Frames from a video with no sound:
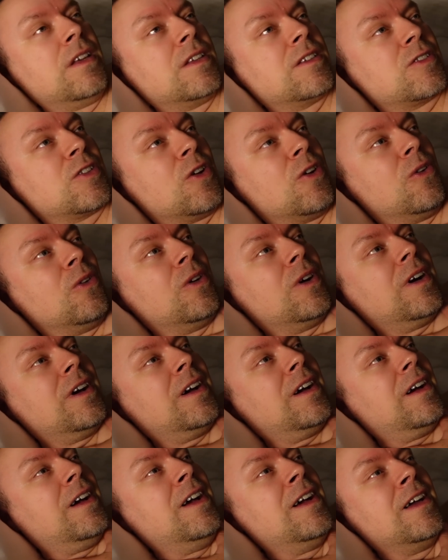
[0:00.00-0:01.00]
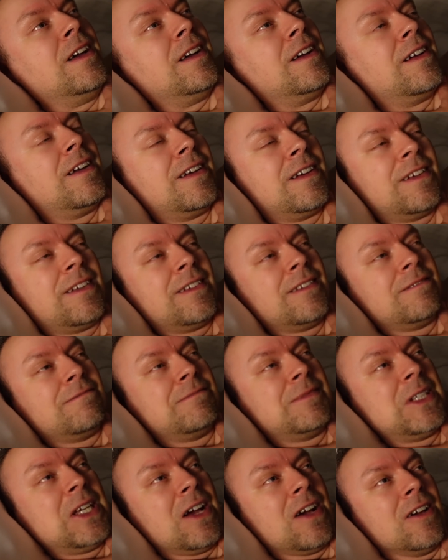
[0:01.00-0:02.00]
So,
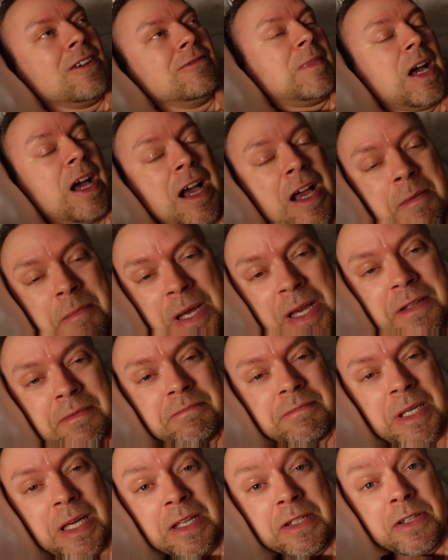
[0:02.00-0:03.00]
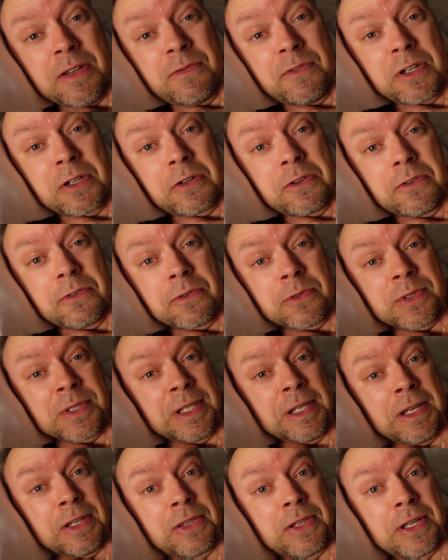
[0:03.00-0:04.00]
yeah, I'm on a different cruise
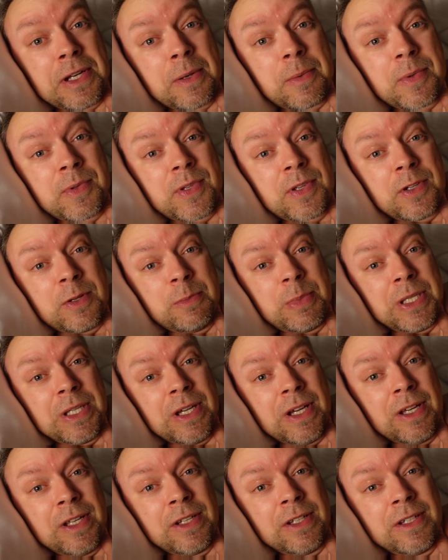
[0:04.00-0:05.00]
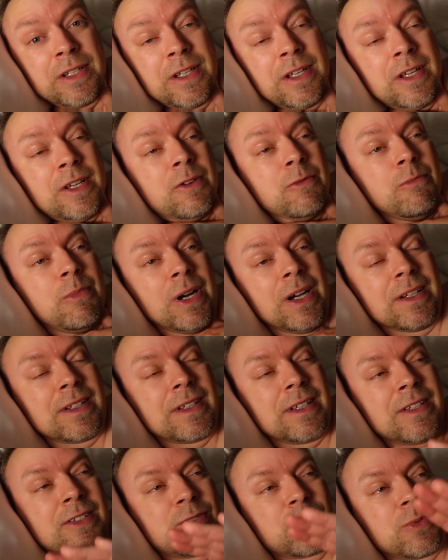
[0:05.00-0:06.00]
than I thought I was going to be on, but
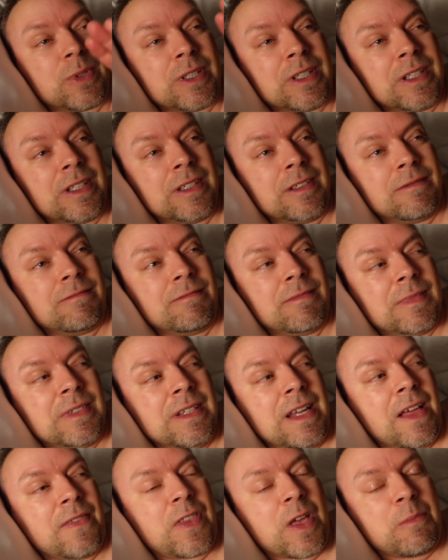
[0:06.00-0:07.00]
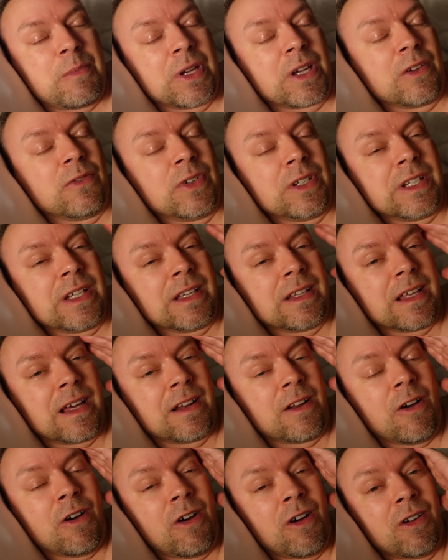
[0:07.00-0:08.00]
it's really not that big of a deal at
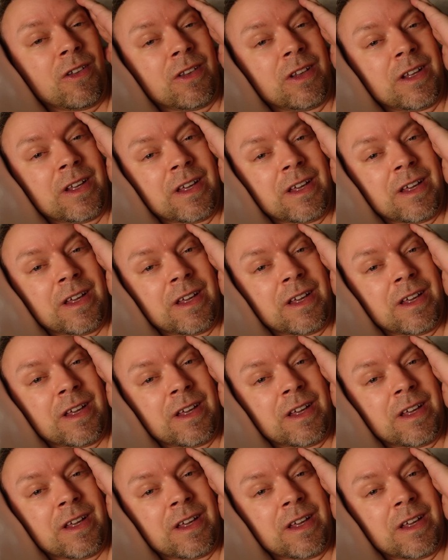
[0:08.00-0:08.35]
all.